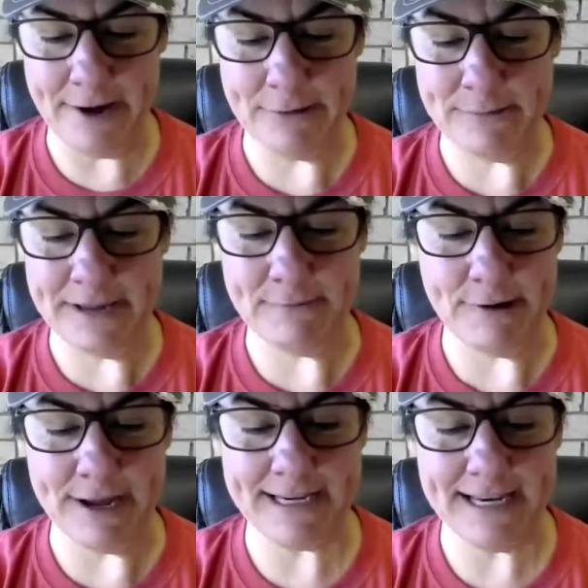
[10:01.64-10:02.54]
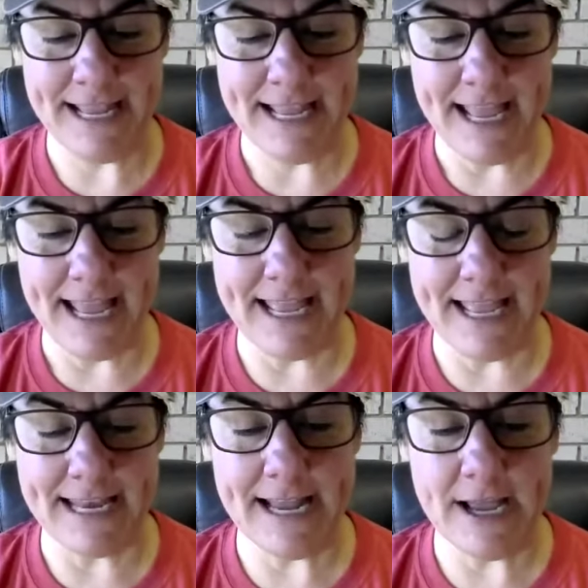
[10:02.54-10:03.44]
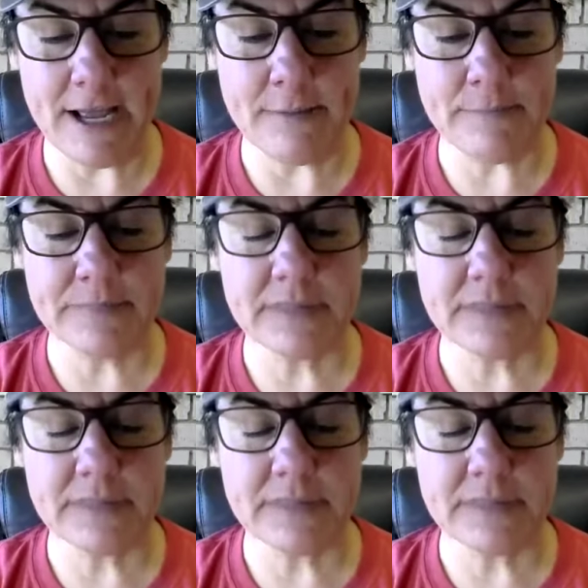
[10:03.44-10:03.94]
would be one. And